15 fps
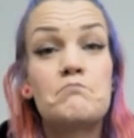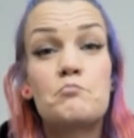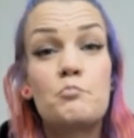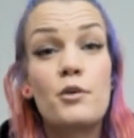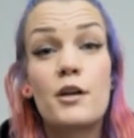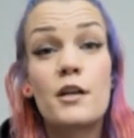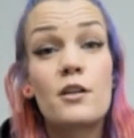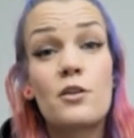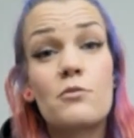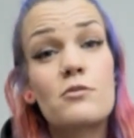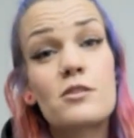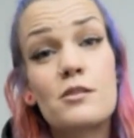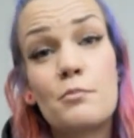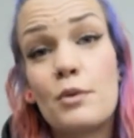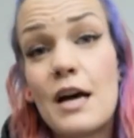pretty
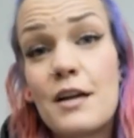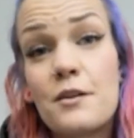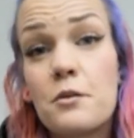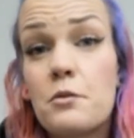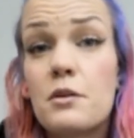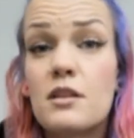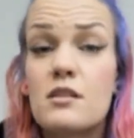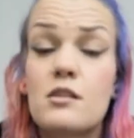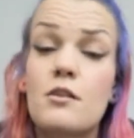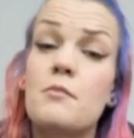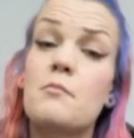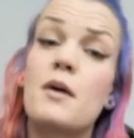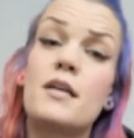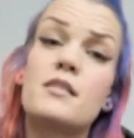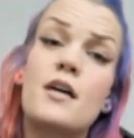close to brand new, considering
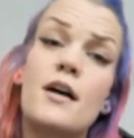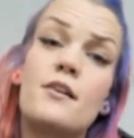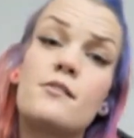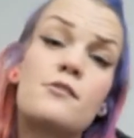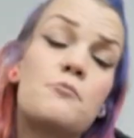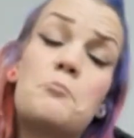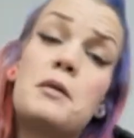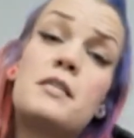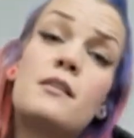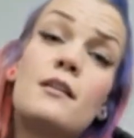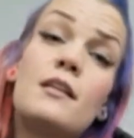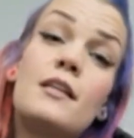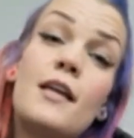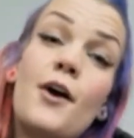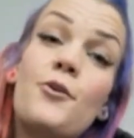my tires are
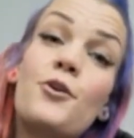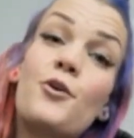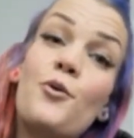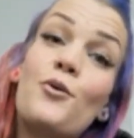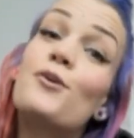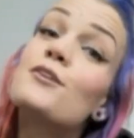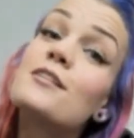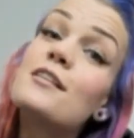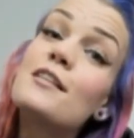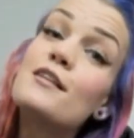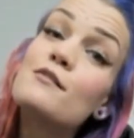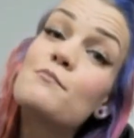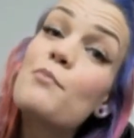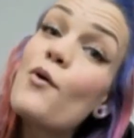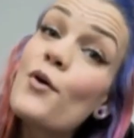basically down to quartz at
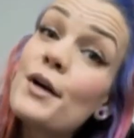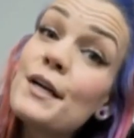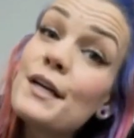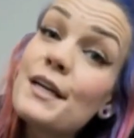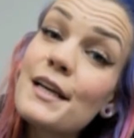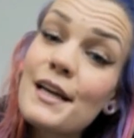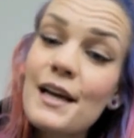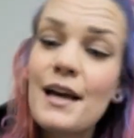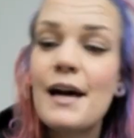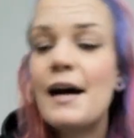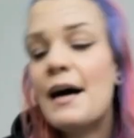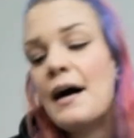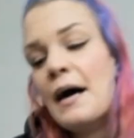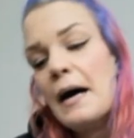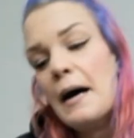this point.
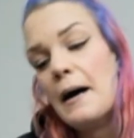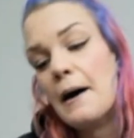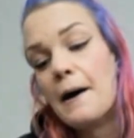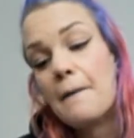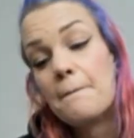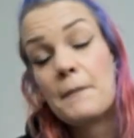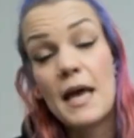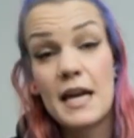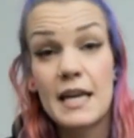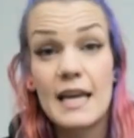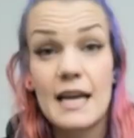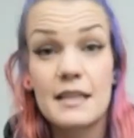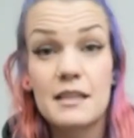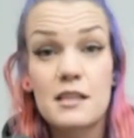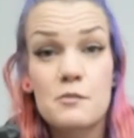And
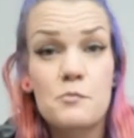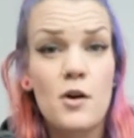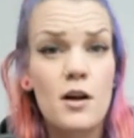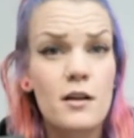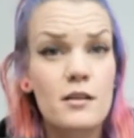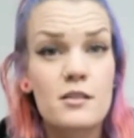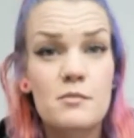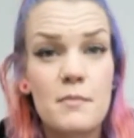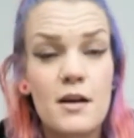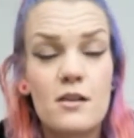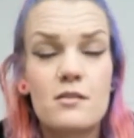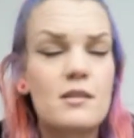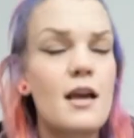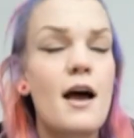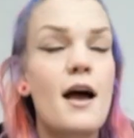again, this product
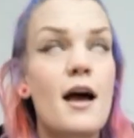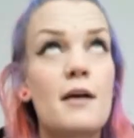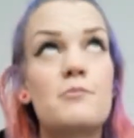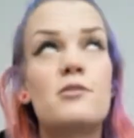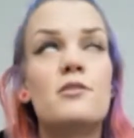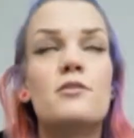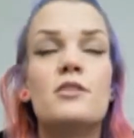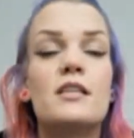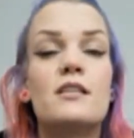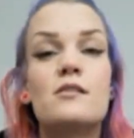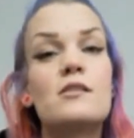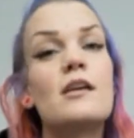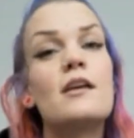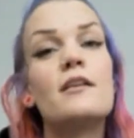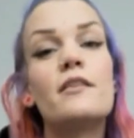smells absolutely
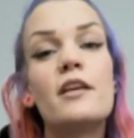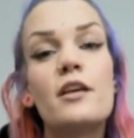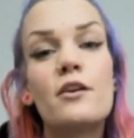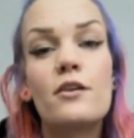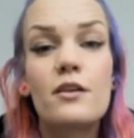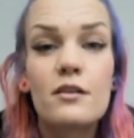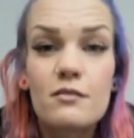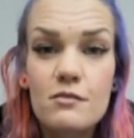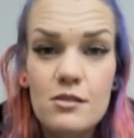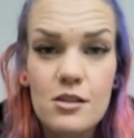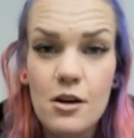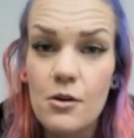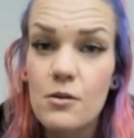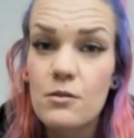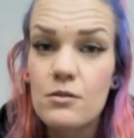insanely good,
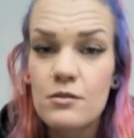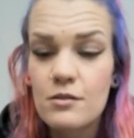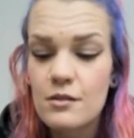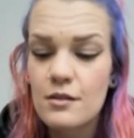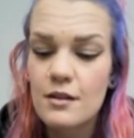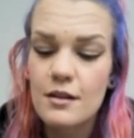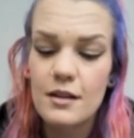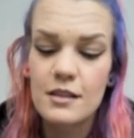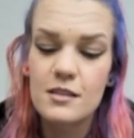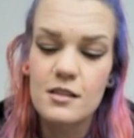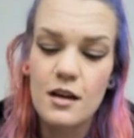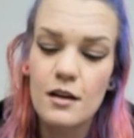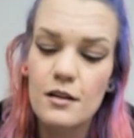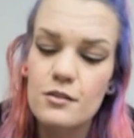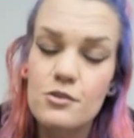so it's
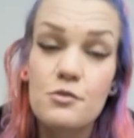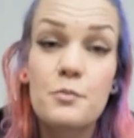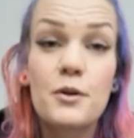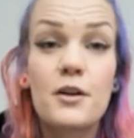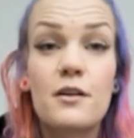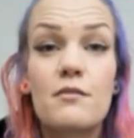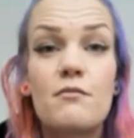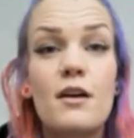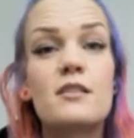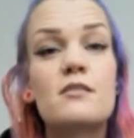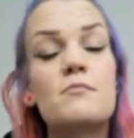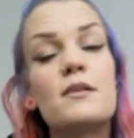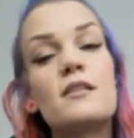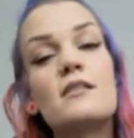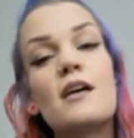a super good
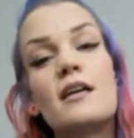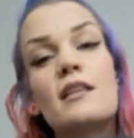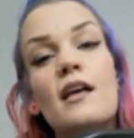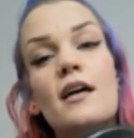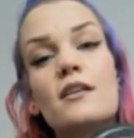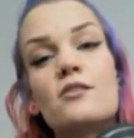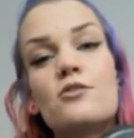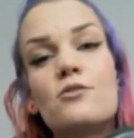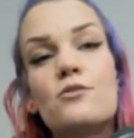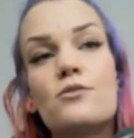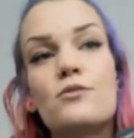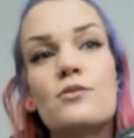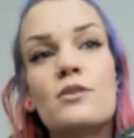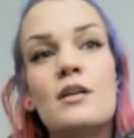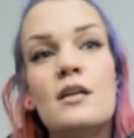investment. I'd like
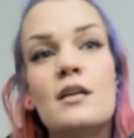to